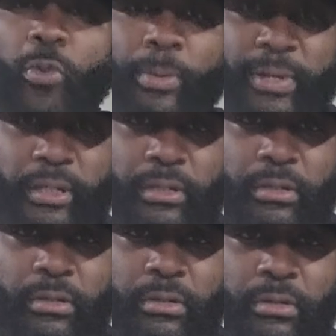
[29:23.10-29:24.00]

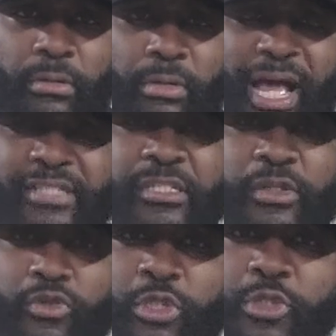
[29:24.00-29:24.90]
women, I
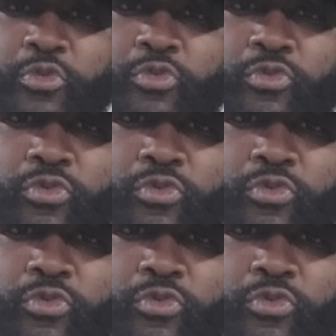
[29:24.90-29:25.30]
salute you.